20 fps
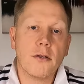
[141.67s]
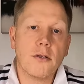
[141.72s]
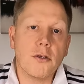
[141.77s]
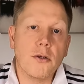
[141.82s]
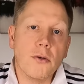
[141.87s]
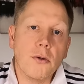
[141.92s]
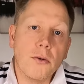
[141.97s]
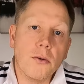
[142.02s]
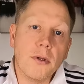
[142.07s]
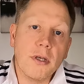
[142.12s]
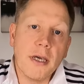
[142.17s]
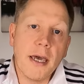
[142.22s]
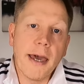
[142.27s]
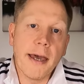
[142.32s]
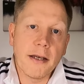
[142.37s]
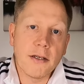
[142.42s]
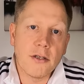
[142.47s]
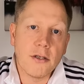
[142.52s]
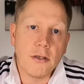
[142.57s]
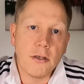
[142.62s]
to the
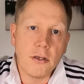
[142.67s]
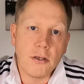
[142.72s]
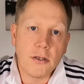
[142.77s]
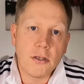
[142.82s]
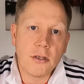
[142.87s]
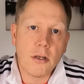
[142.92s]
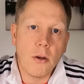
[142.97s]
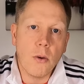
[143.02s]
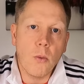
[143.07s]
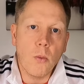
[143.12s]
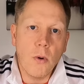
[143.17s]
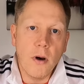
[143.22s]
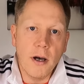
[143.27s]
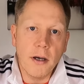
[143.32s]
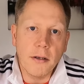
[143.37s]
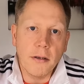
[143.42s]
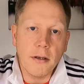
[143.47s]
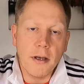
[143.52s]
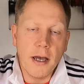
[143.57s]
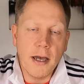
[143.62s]
Xodus
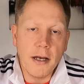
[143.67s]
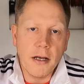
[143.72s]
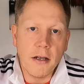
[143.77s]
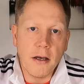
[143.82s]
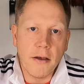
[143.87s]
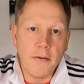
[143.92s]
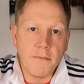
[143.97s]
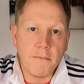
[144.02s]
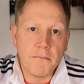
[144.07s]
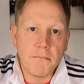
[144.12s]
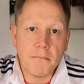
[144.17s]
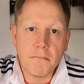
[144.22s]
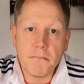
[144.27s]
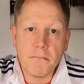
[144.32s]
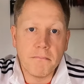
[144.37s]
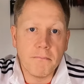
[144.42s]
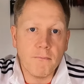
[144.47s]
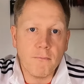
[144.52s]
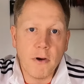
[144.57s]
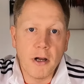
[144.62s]
1, and I've
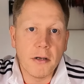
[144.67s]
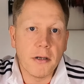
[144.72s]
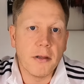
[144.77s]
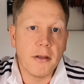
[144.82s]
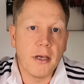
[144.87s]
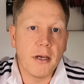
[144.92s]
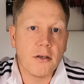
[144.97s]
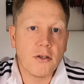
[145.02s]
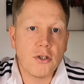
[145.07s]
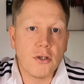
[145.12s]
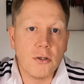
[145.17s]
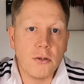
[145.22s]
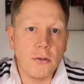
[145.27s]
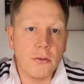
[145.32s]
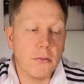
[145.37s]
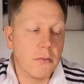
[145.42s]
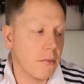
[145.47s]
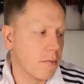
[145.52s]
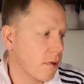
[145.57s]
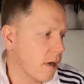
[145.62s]
run in that
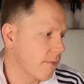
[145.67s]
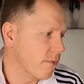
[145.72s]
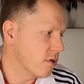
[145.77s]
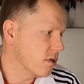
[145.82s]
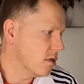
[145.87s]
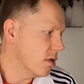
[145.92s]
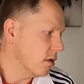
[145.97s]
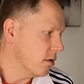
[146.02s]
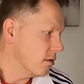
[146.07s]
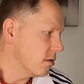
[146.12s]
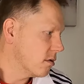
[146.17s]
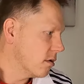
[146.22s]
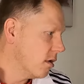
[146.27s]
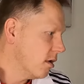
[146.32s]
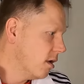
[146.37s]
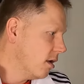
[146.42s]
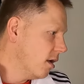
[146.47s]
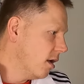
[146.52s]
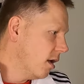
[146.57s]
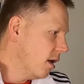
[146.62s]
shoe ever since.
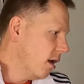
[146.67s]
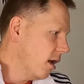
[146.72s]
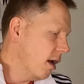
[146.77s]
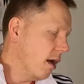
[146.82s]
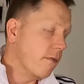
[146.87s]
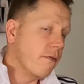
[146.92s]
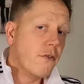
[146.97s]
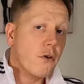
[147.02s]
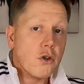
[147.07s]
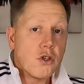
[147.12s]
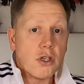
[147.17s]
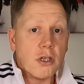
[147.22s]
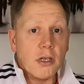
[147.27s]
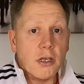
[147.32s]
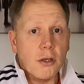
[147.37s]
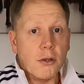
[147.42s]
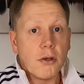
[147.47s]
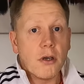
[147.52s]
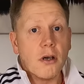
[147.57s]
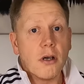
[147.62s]

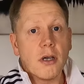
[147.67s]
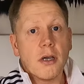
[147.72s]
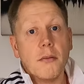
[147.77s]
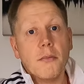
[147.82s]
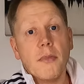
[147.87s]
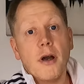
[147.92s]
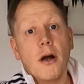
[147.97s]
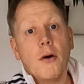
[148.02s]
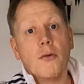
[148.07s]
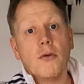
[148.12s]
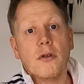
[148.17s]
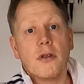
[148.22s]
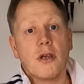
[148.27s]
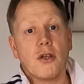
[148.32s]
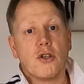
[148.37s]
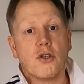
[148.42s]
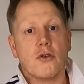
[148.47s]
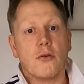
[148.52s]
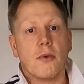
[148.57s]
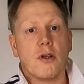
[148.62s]
Unfortunately, you can't get hold of
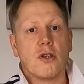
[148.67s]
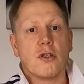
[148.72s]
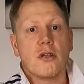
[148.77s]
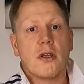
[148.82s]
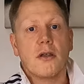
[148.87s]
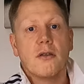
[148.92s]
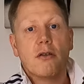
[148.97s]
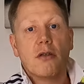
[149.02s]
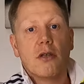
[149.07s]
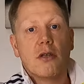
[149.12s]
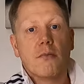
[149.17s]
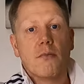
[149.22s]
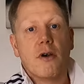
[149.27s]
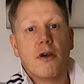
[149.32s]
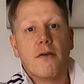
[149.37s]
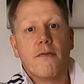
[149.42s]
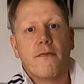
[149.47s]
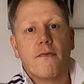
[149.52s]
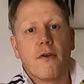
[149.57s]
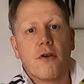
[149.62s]
that shoe much now. This is
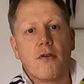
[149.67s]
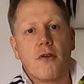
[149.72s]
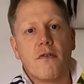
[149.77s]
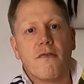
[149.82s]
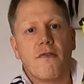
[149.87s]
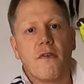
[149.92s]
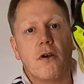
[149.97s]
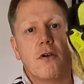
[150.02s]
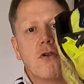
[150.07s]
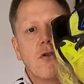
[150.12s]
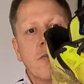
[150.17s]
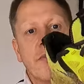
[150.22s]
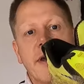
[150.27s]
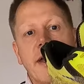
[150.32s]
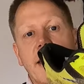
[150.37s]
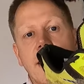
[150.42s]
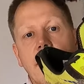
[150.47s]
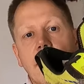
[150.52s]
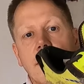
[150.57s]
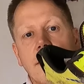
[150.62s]
my very final
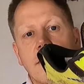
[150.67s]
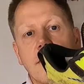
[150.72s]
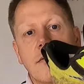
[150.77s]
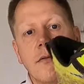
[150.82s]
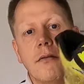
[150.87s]
pair.